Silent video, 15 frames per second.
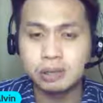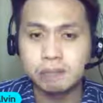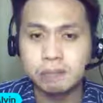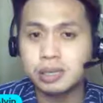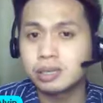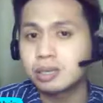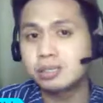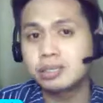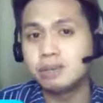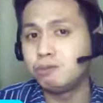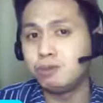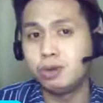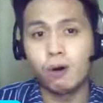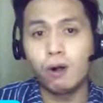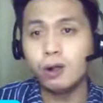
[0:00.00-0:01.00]
because
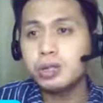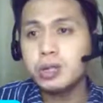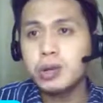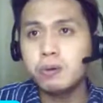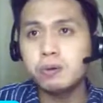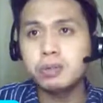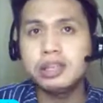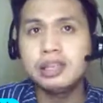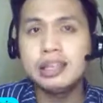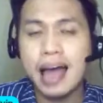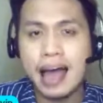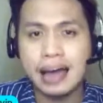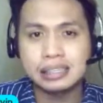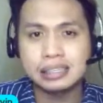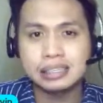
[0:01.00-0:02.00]
we all know
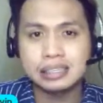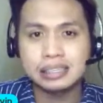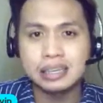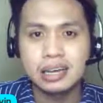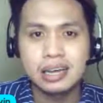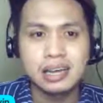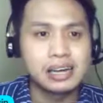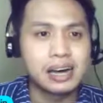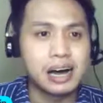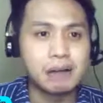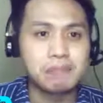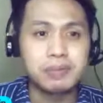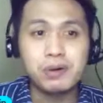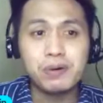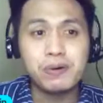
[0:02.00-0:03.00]
that
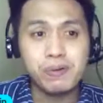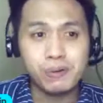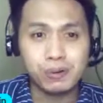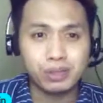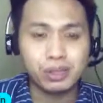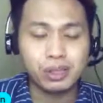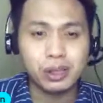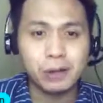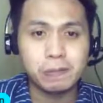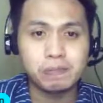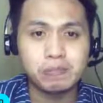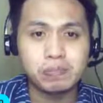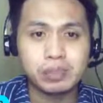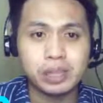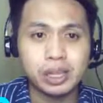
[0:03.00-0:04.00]
the earth
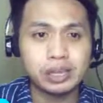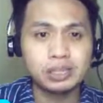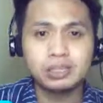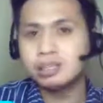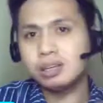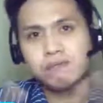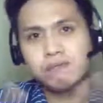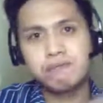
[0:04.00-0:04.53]
is a